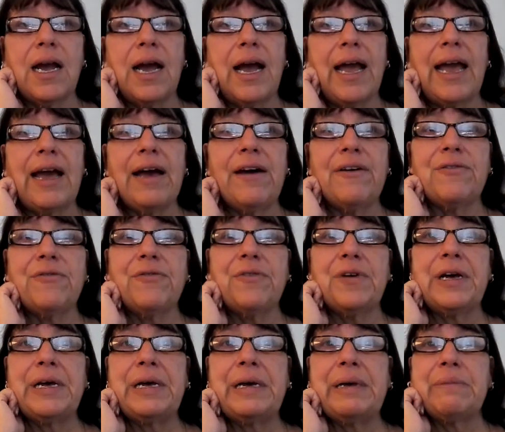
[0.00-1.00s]
I have
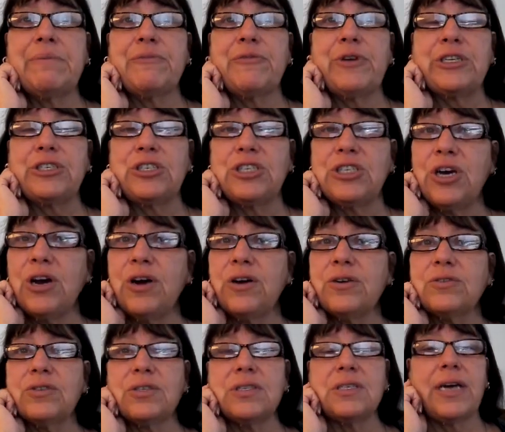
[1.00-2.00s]
French
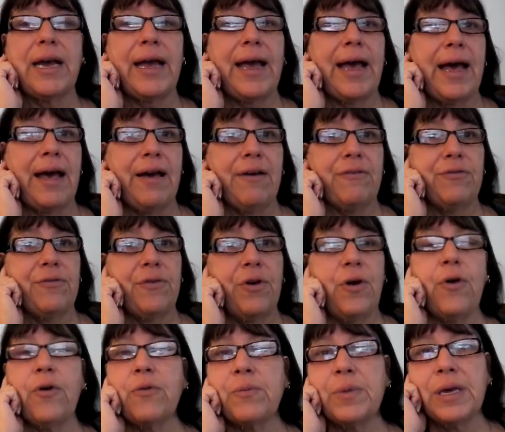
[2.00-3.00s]
toast. I have
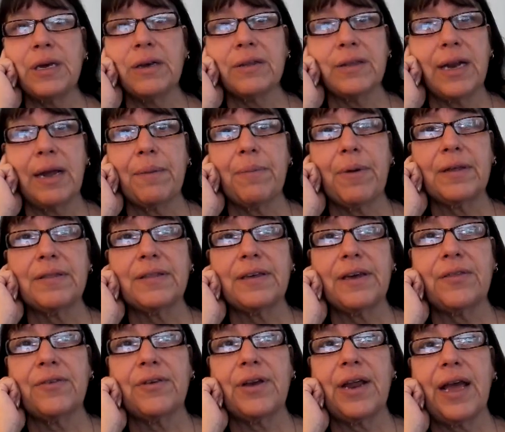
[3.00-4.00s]
oatmeal that I bought the
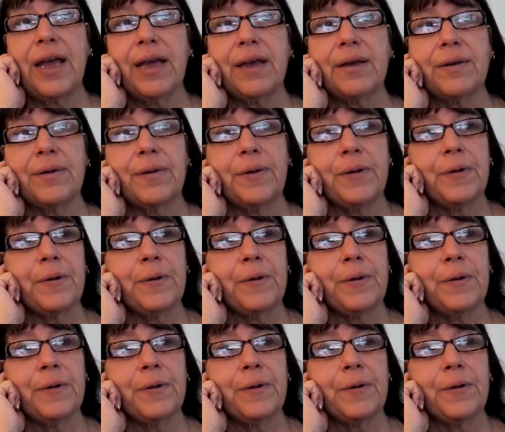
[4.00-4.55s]
other day.